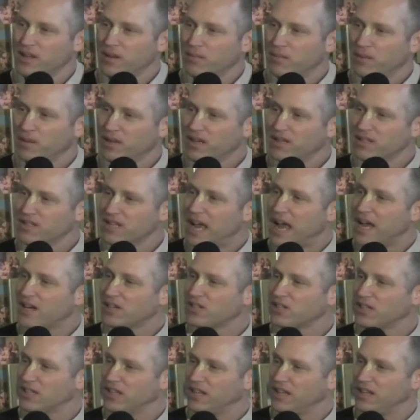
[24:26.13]
Because
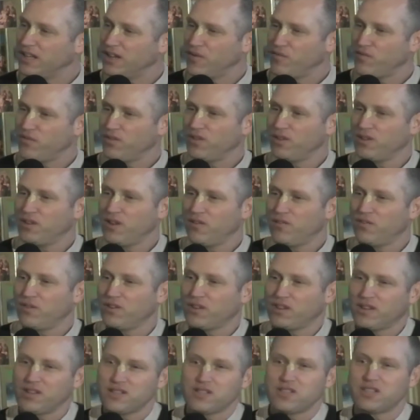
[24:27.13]
actually, if
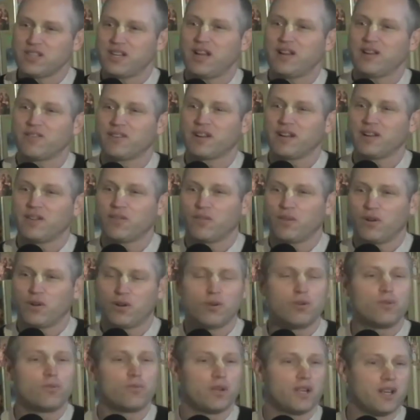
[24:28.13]
you consider it,
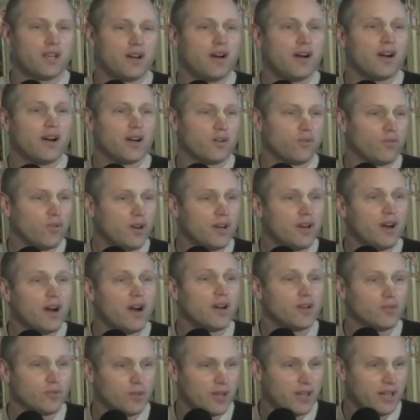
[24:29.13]
who we are, what
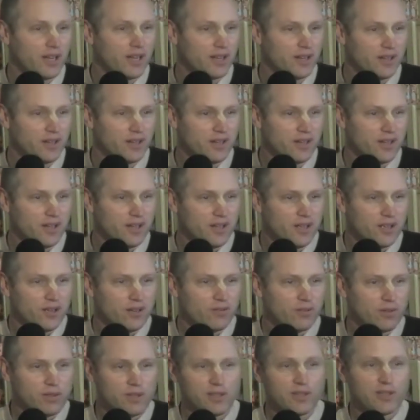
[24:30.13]
are we?
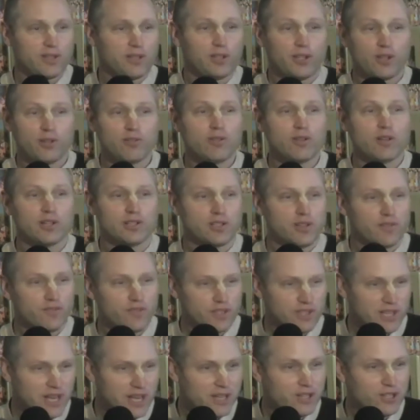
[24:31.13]
We're little units of
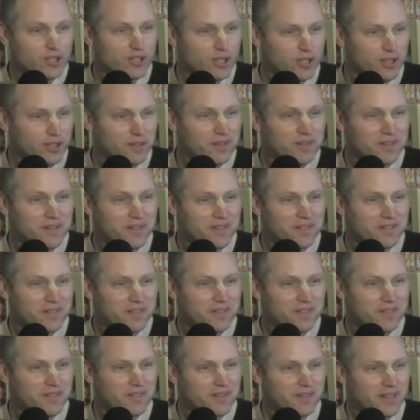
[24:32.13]
attention.
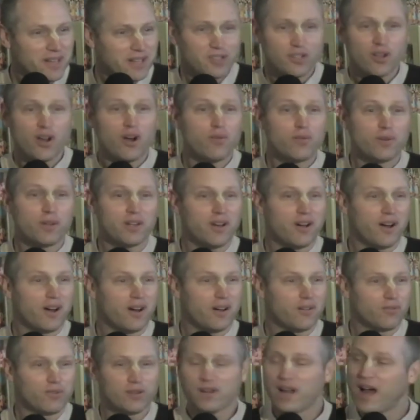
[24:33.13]
That's all we
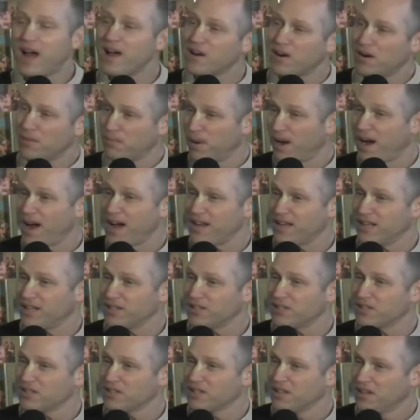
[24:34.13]
are. We're not our
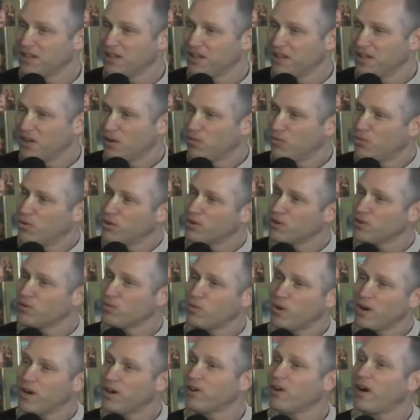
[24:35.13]
bodies.
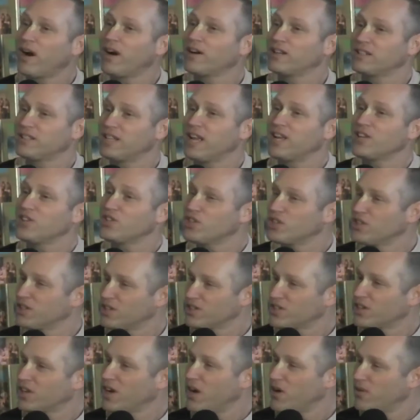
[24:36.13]
We're where our attention
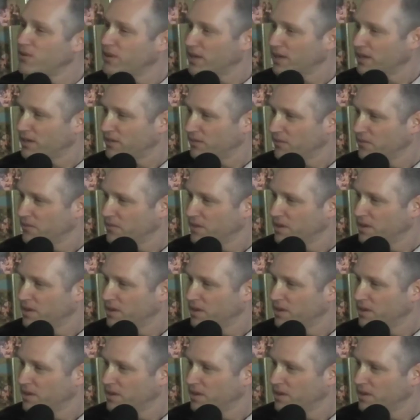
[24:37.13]
is going.